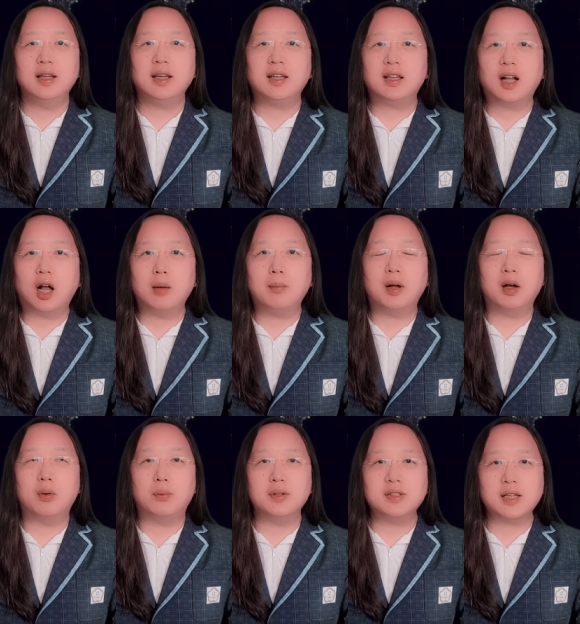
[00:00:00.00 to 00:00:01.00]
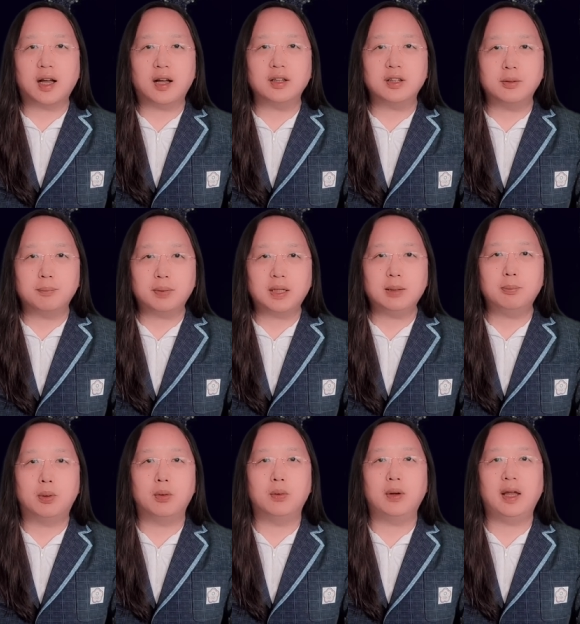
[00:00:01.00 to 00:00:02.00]
in common with other
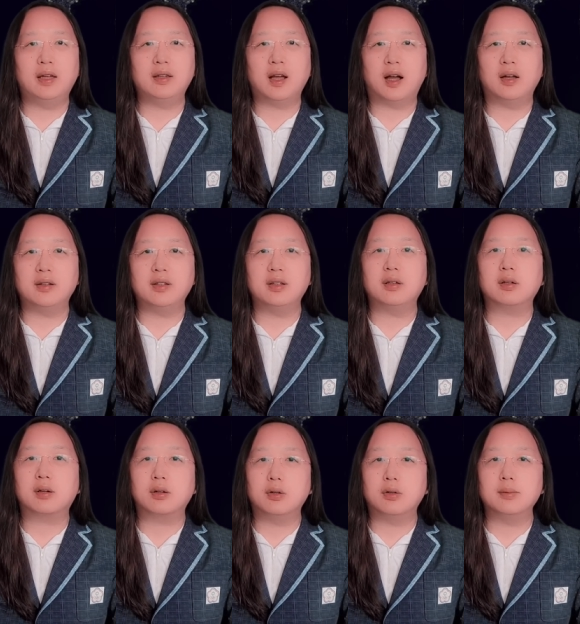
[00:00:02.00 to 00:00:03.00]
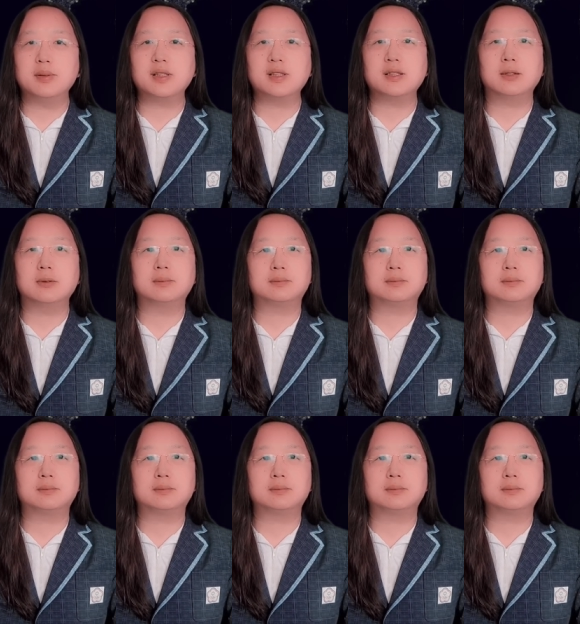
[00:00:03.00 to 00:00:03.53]
people and other groups.